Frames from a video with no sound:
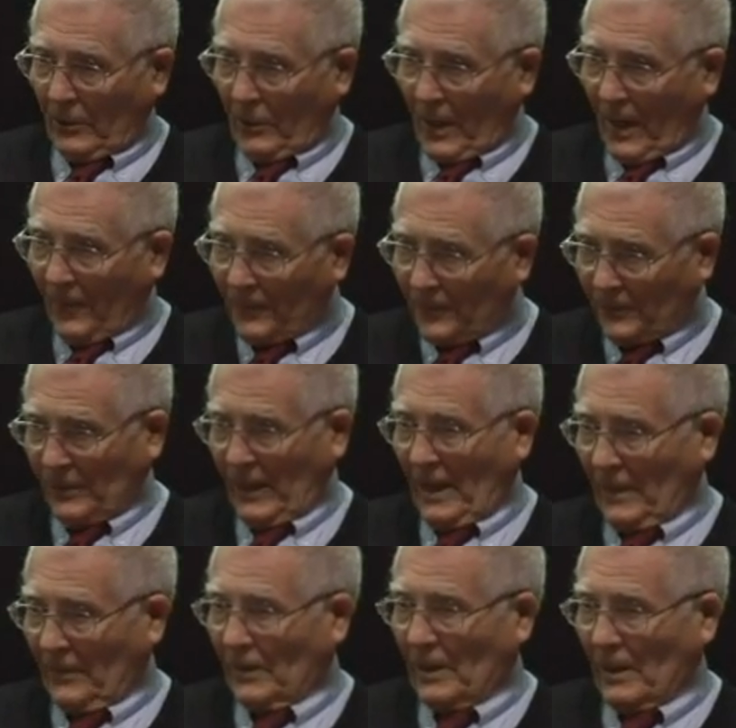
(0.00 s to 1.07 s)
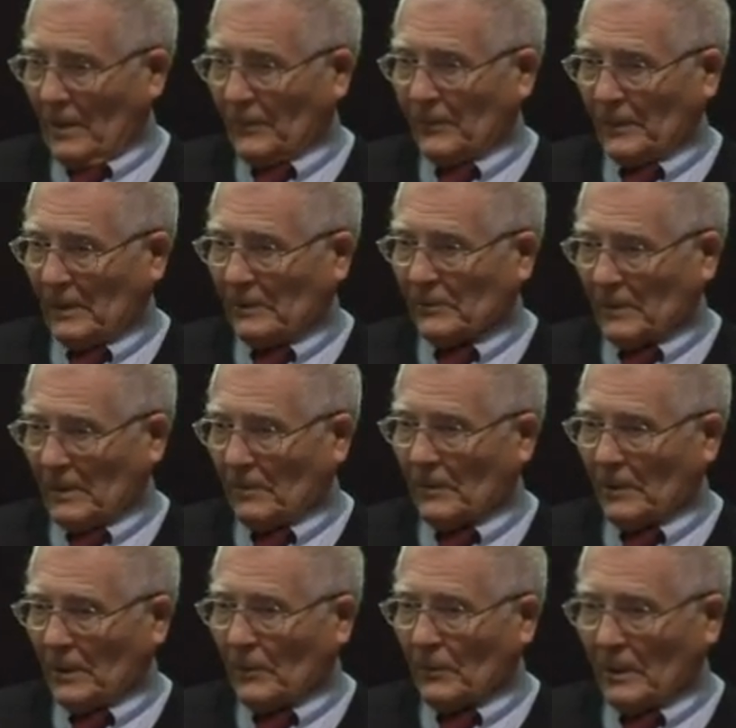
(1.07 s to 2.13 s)
to understand the Earth
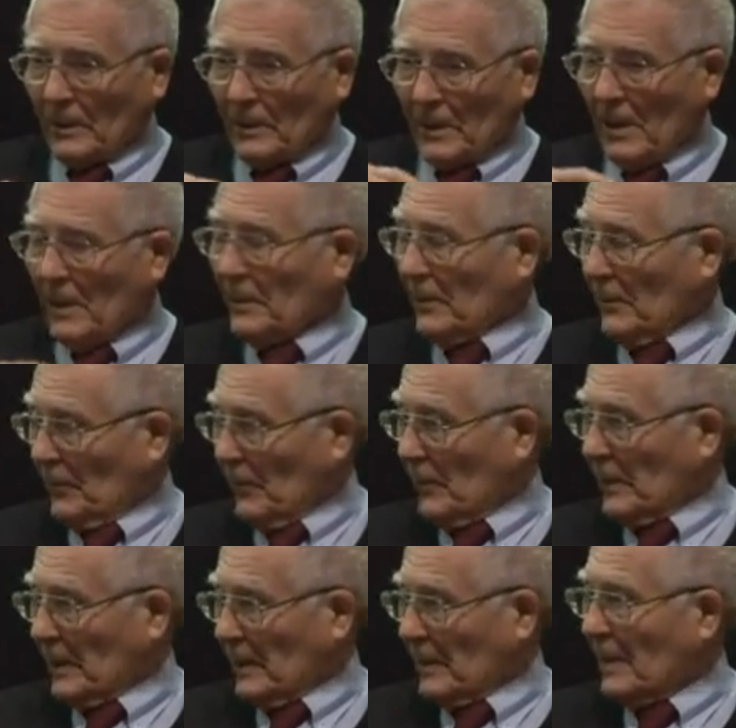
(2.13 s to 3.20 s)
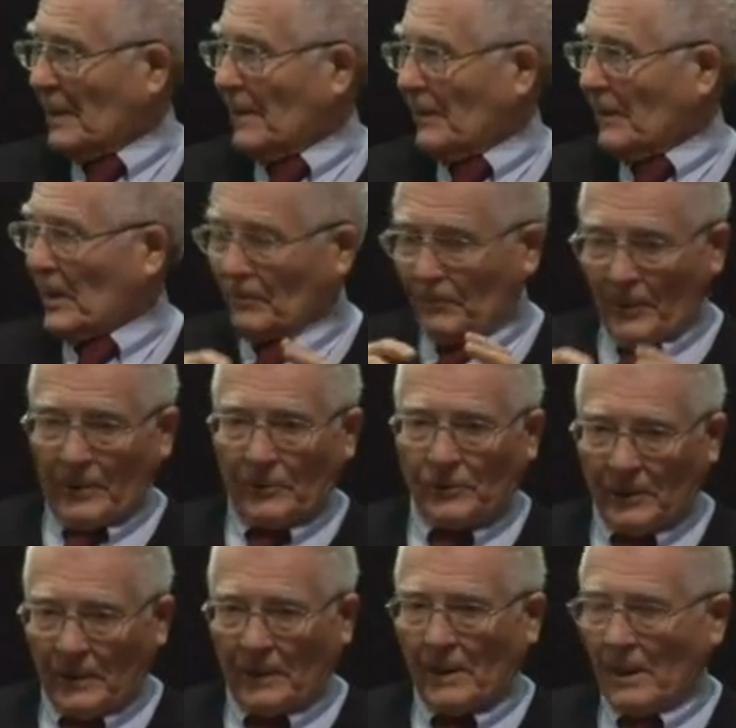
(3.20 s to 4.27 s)
system, you can't avoid
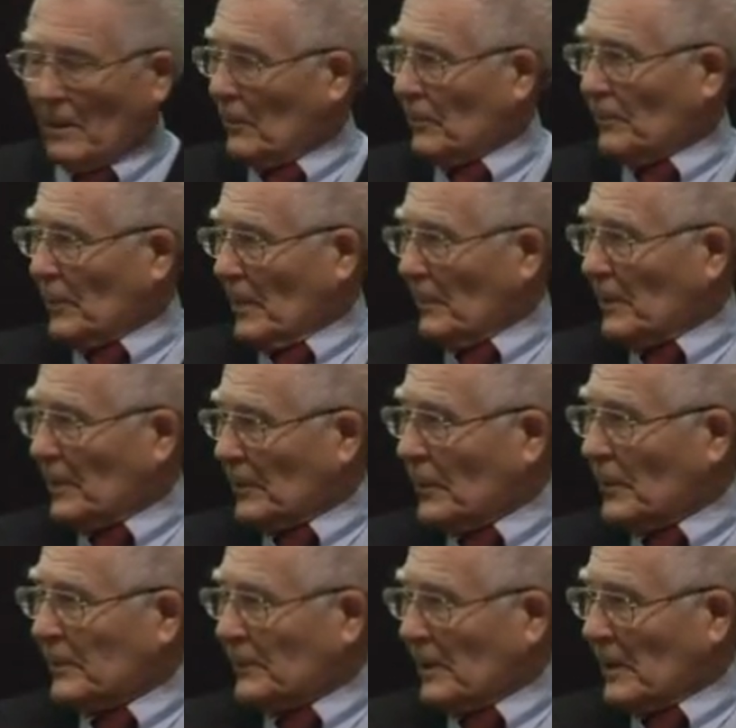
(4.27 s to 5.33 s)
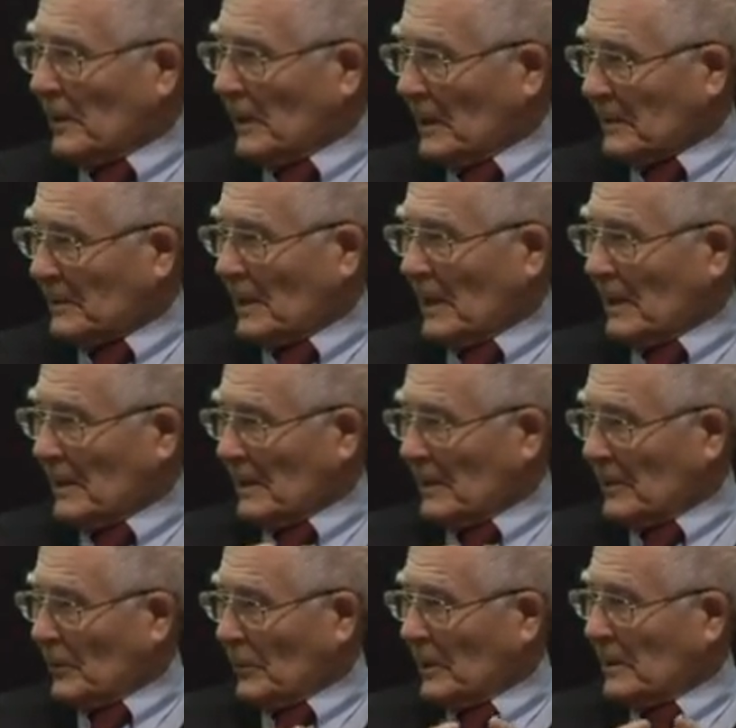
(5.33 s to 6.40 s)
approaching the whole problem to a certain extent
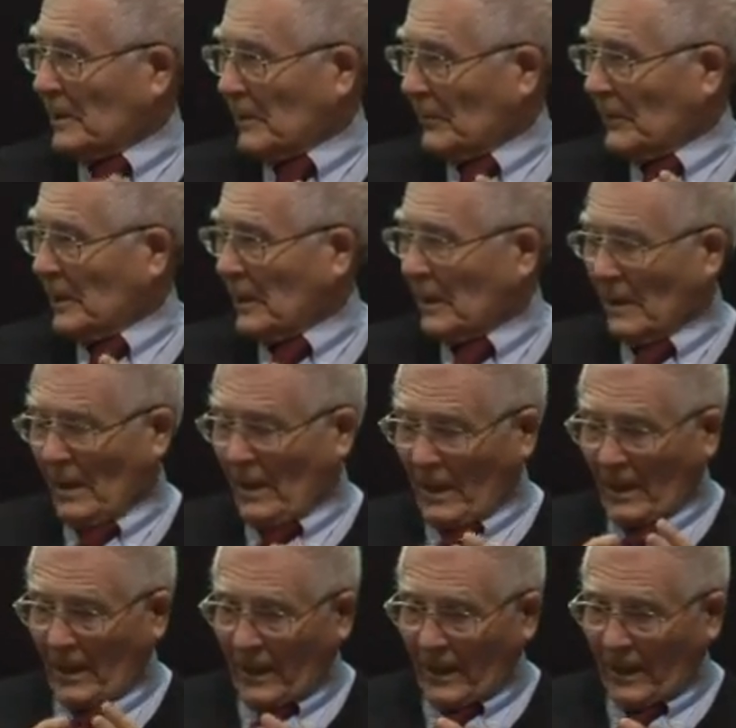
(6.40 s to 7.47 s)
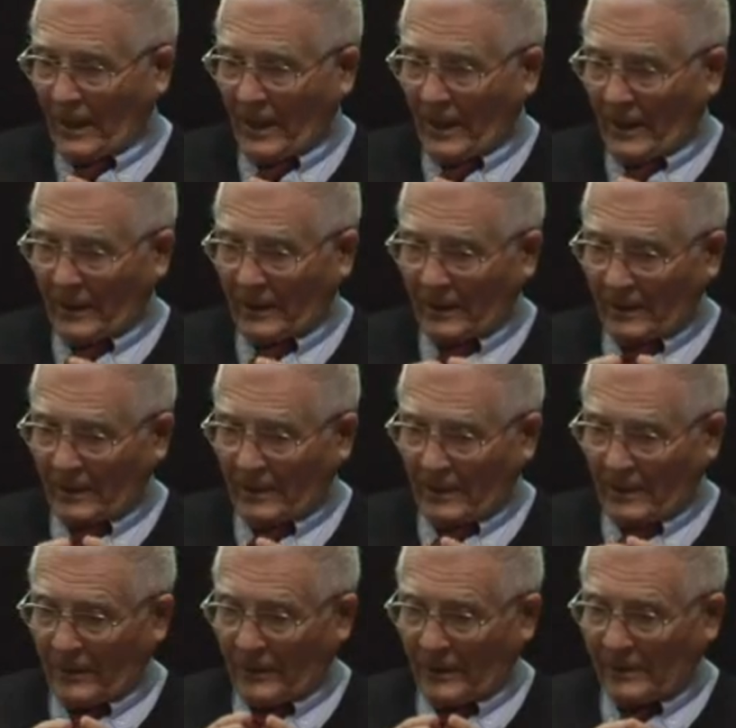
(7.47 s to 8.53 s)
intuitively.
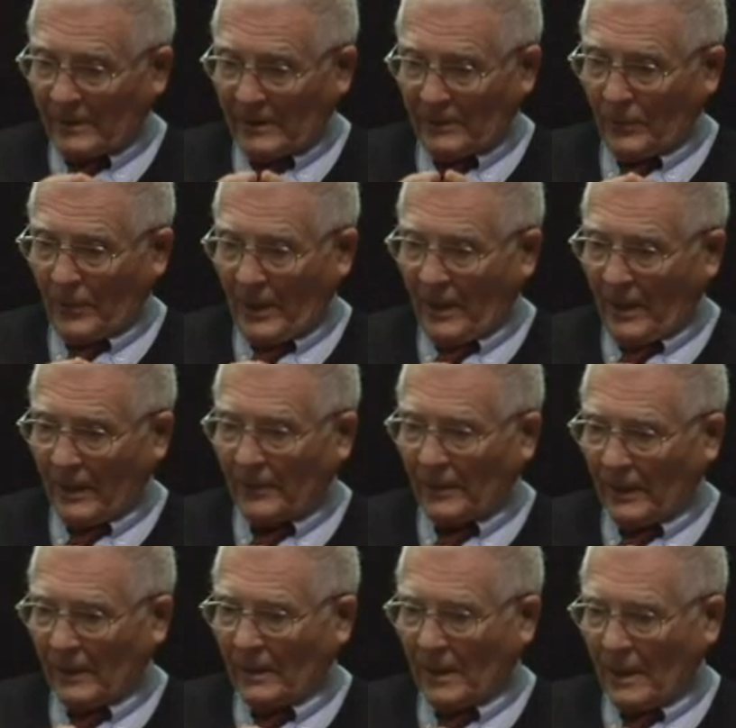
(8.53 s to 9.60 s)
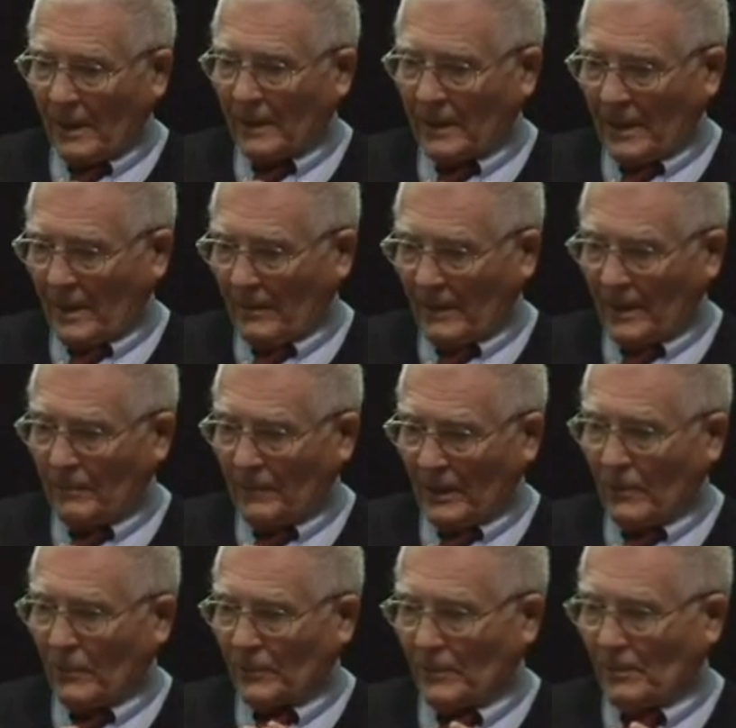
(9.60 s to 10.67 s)
This is where I think Gaia came in,
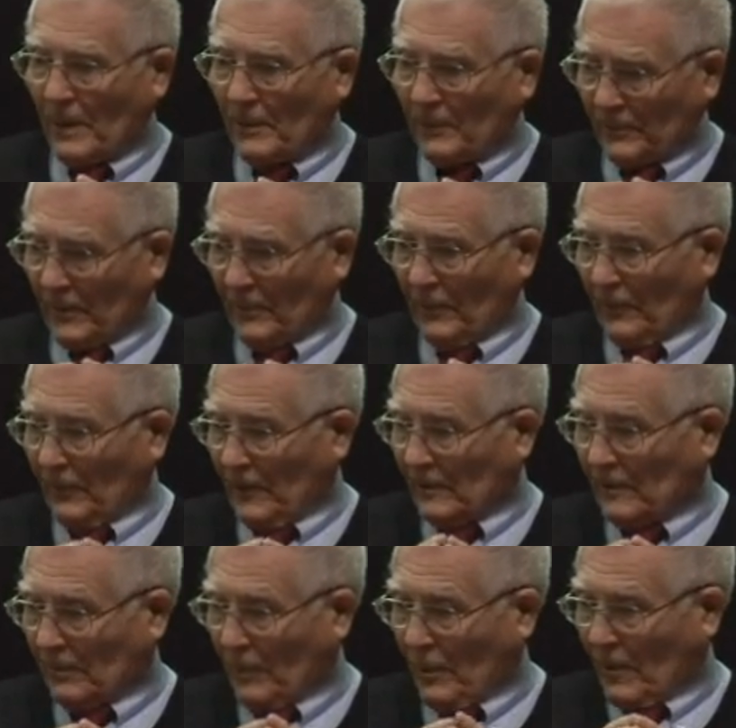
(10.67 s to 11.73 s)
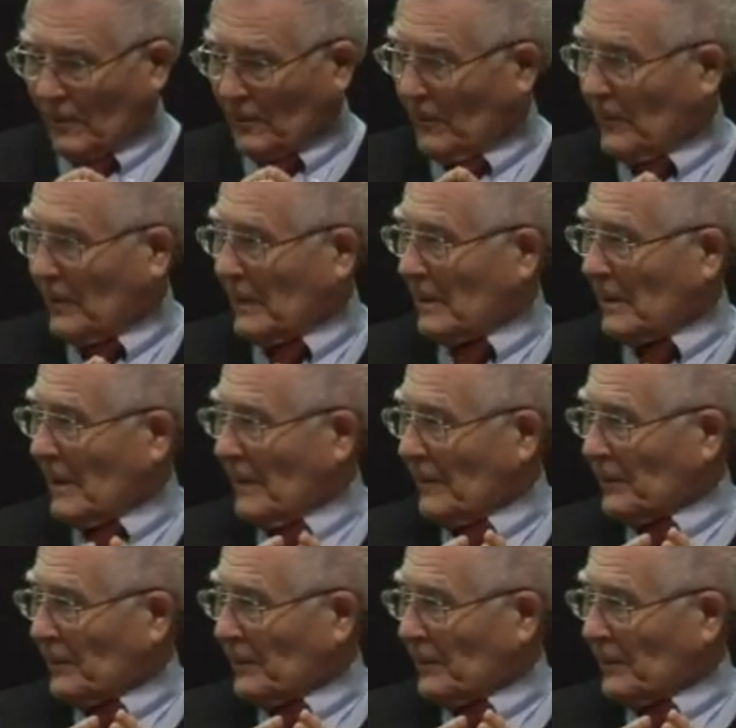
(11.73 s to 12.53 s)
because most of the first part of it